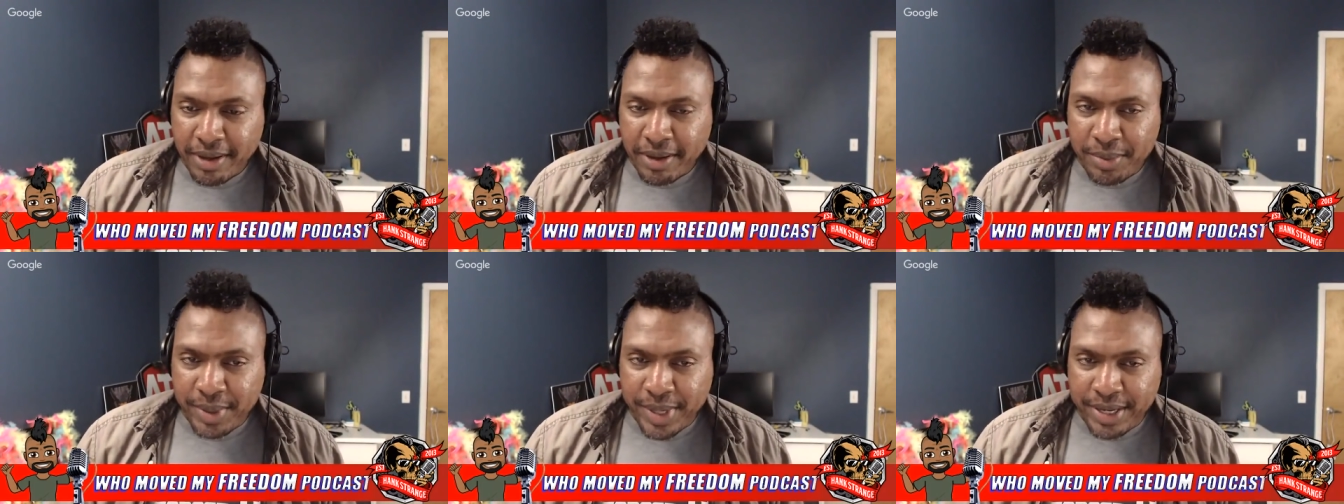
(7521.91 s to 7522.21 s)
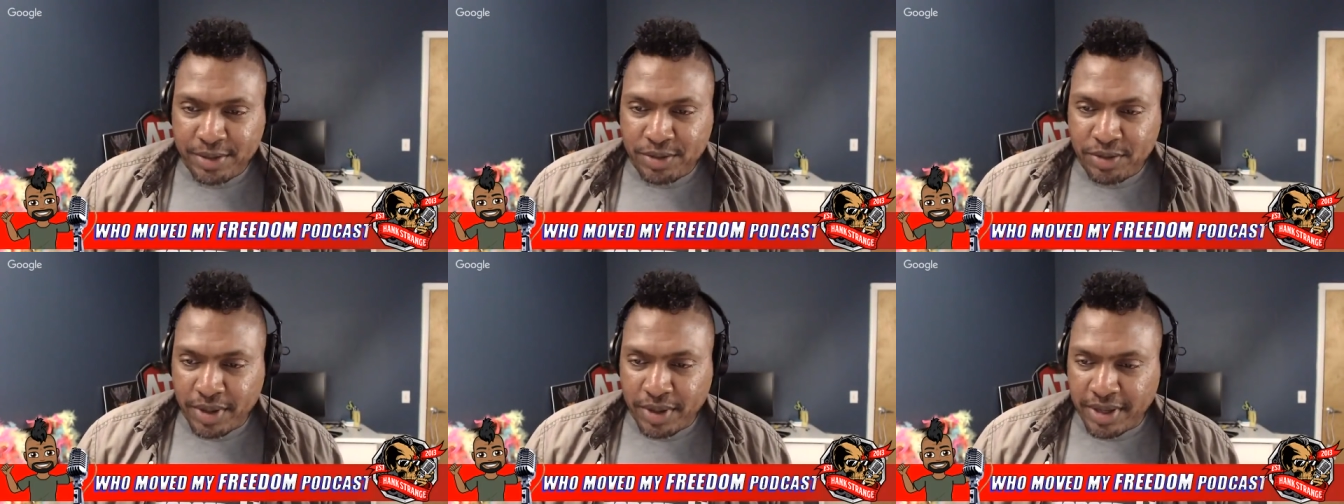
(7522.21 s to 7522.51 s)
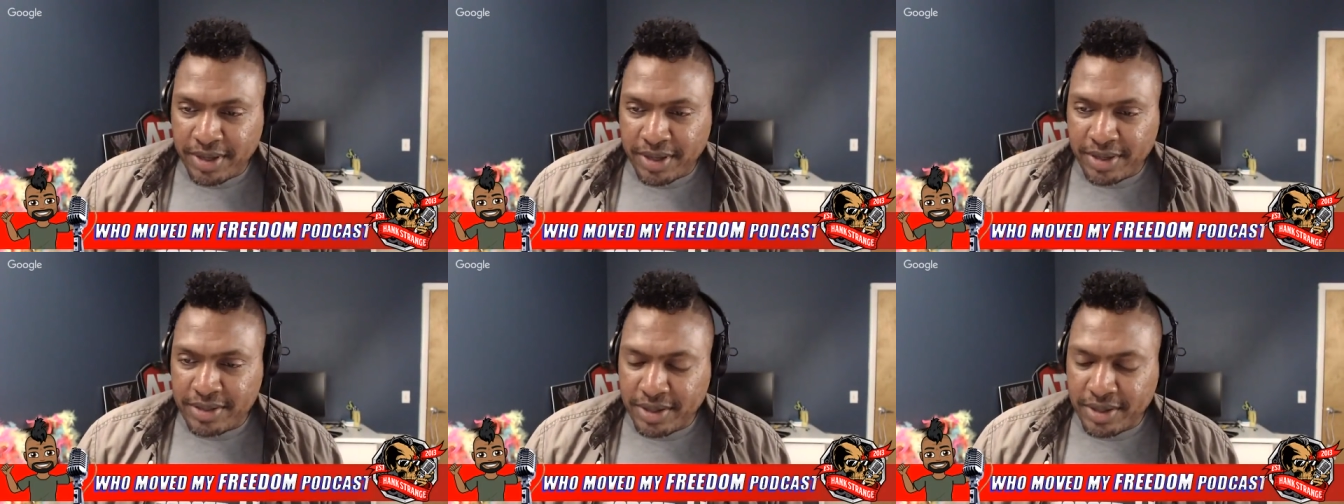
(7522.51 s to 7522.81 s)
Patrick
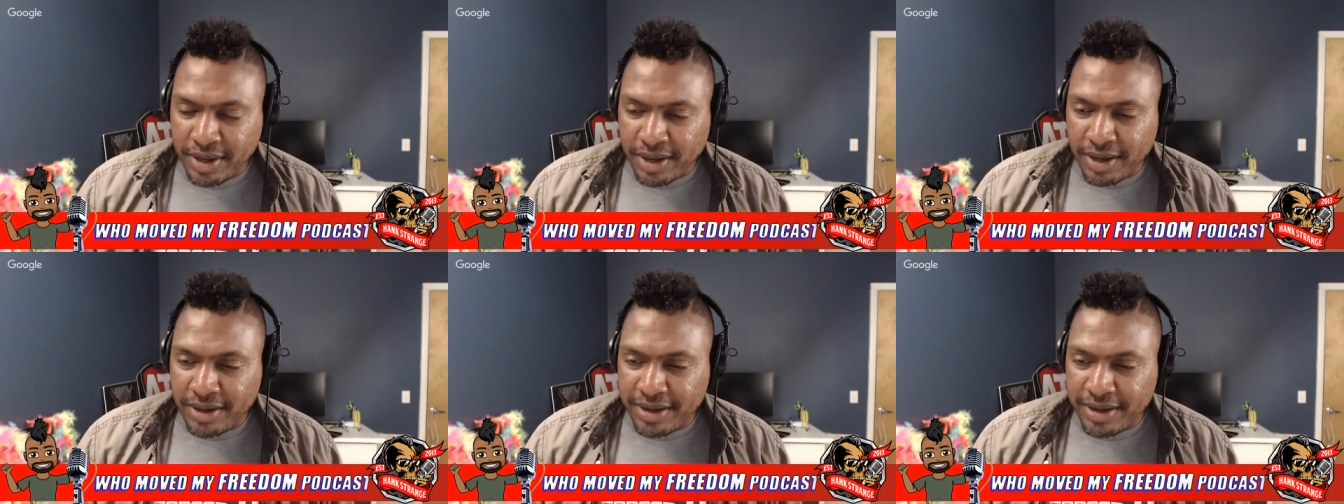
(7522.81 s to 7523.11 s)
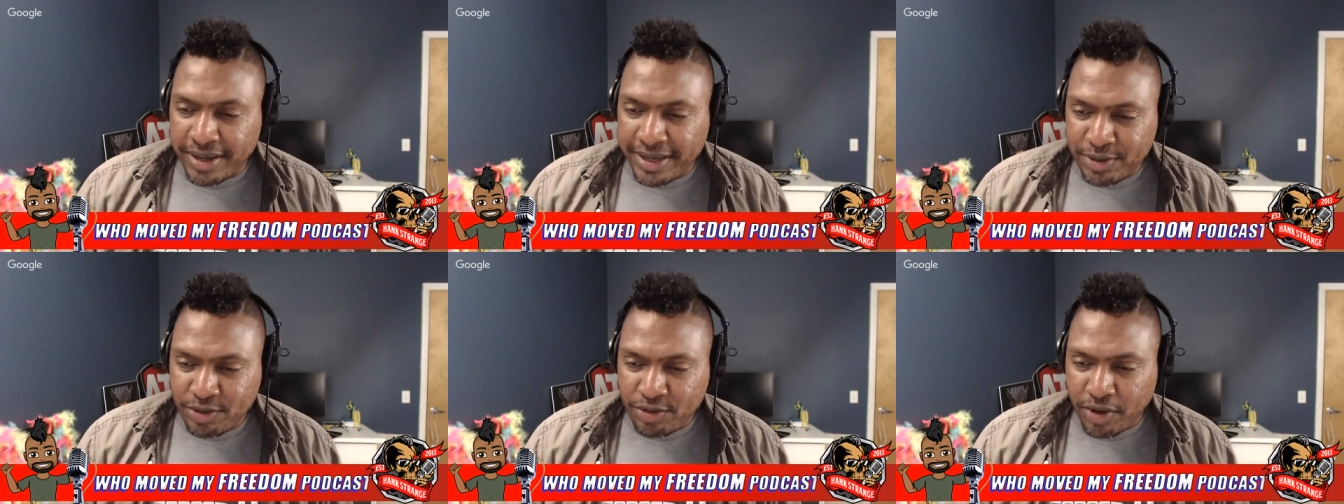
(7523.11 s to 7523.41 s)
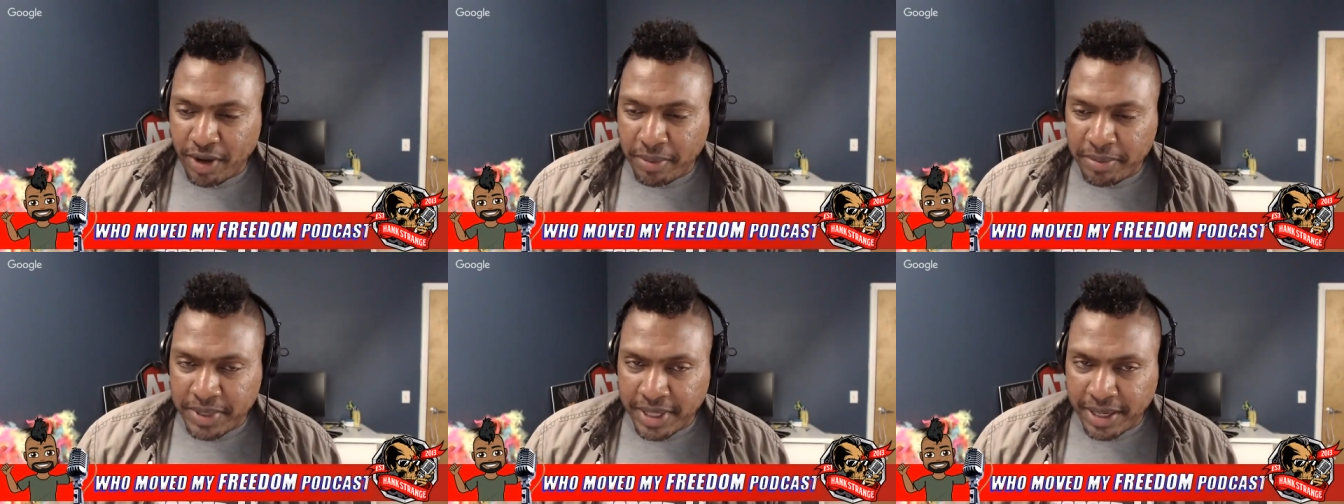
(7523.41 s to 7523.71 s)
is uh, has
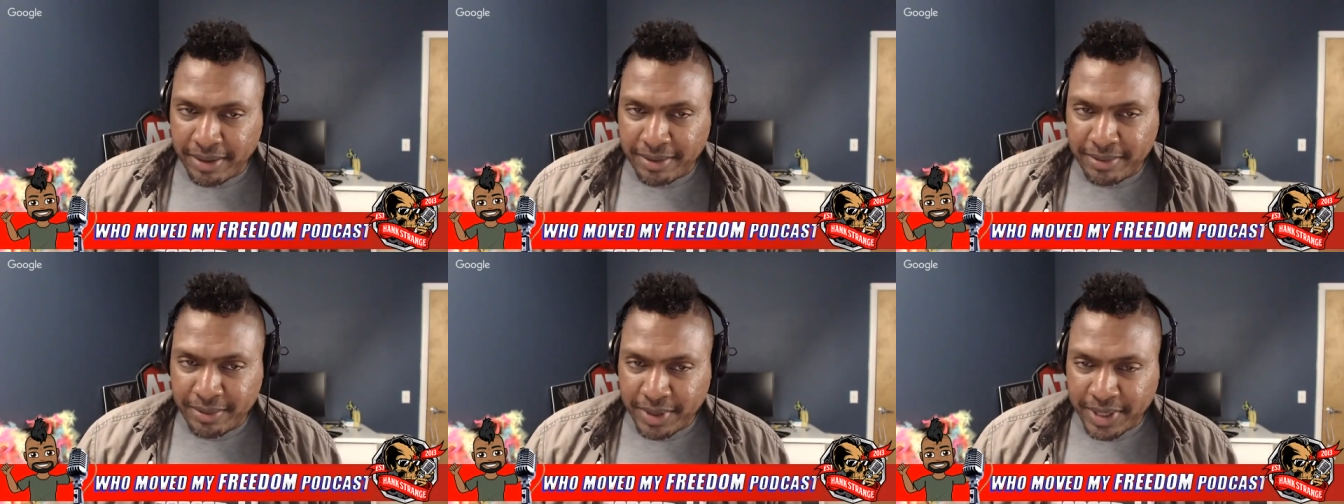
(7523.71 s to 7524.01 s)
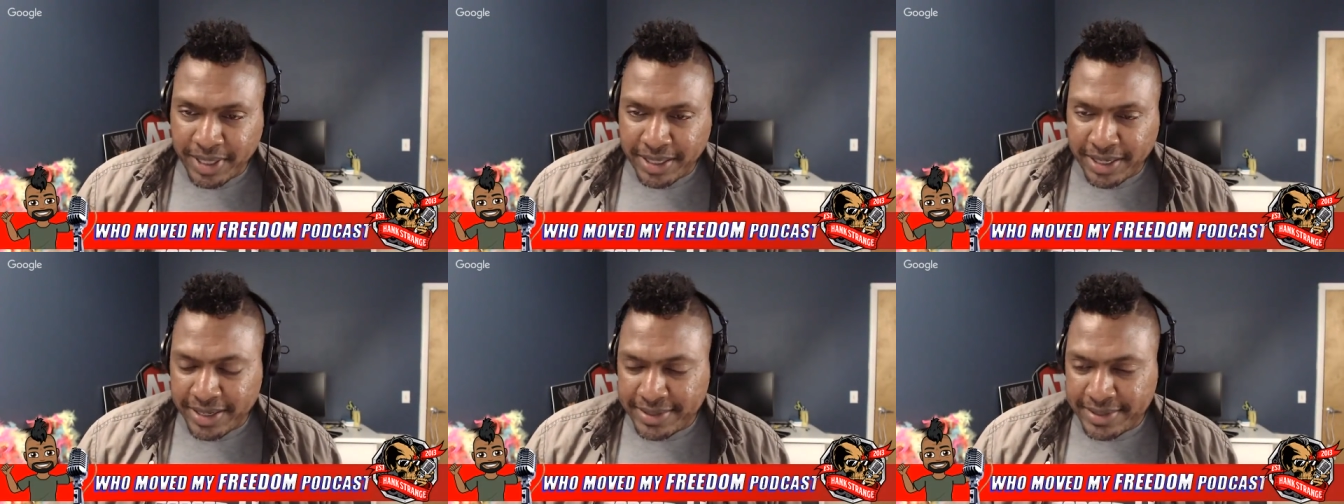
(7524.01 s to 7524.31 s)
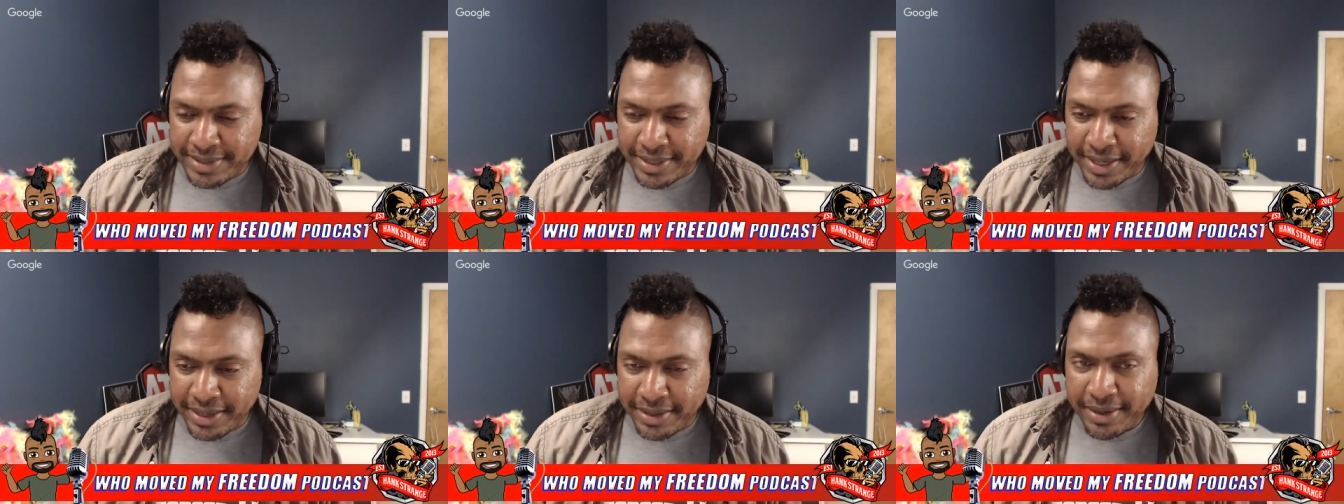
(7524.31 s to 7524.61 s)
dropped out. What can I
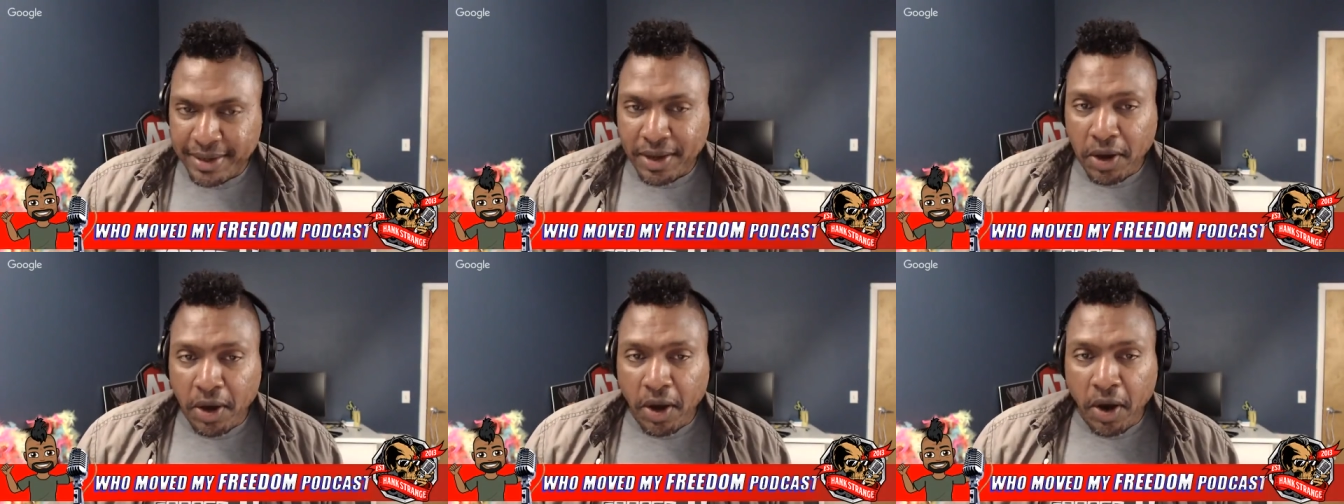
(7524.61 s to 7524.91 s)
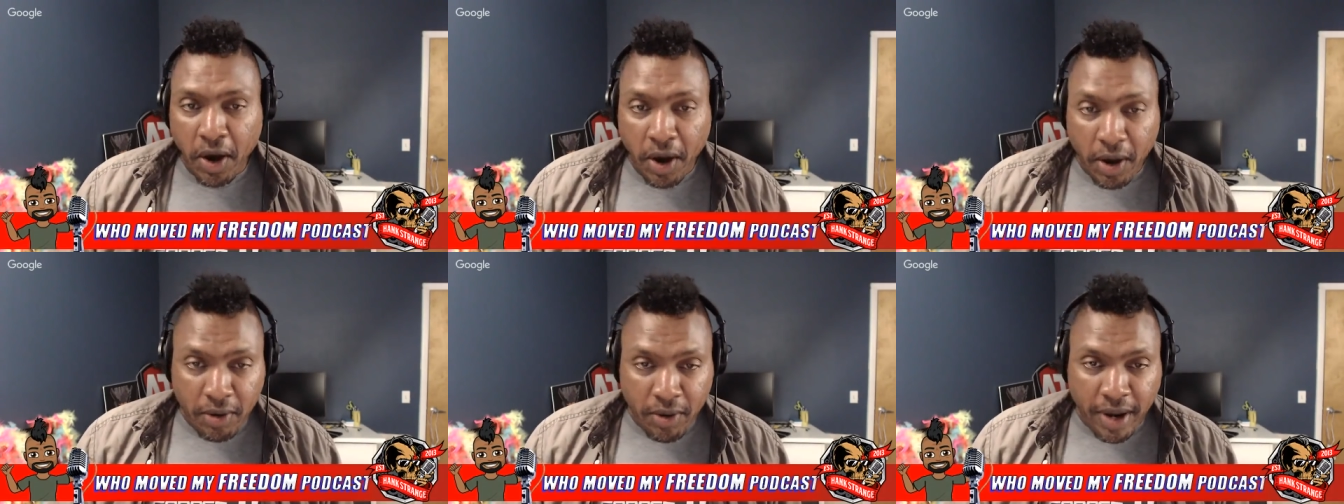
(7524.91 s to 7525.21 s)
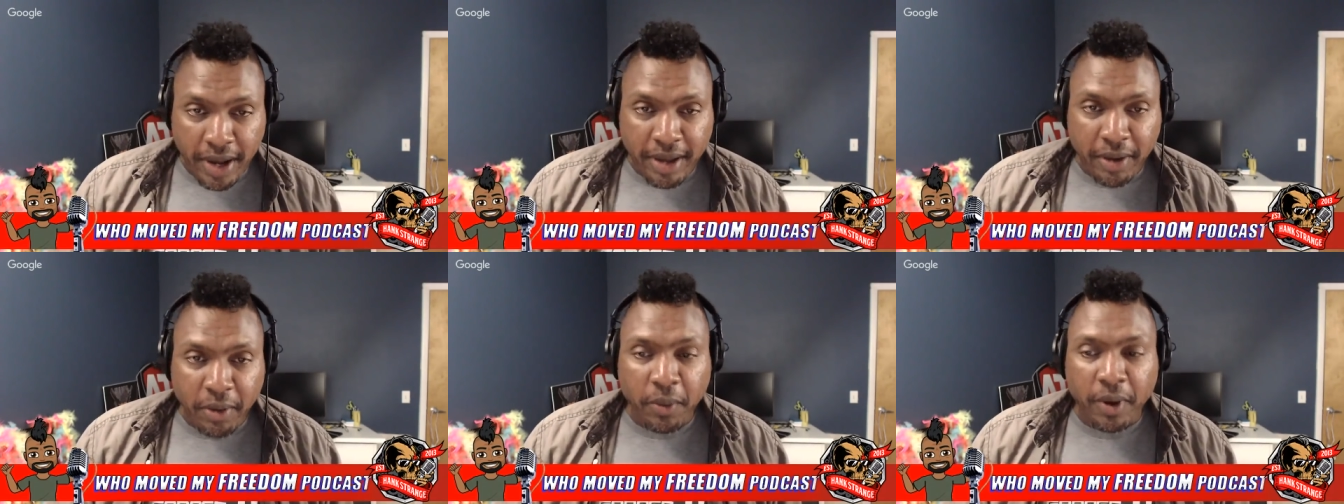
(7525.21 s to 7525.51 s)
say? All
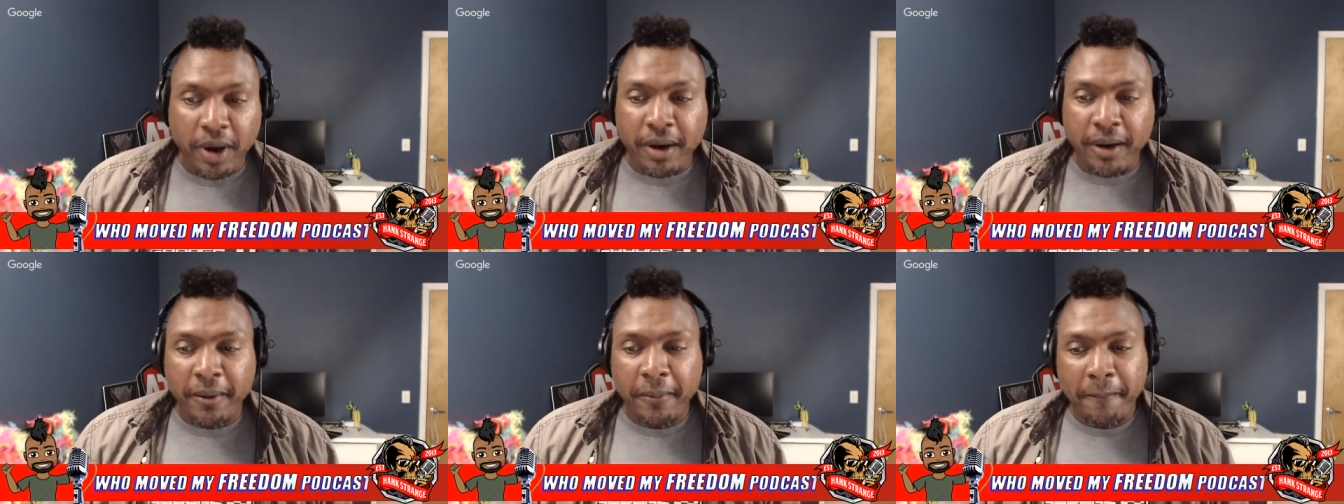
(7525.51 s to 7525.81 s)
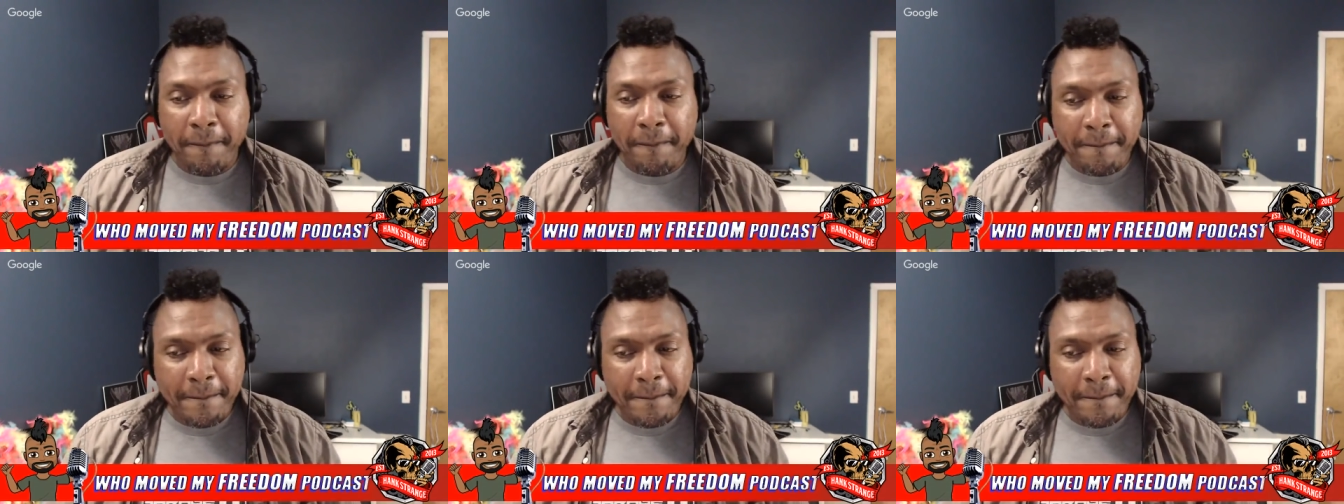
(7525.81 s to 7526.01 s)
right. Well,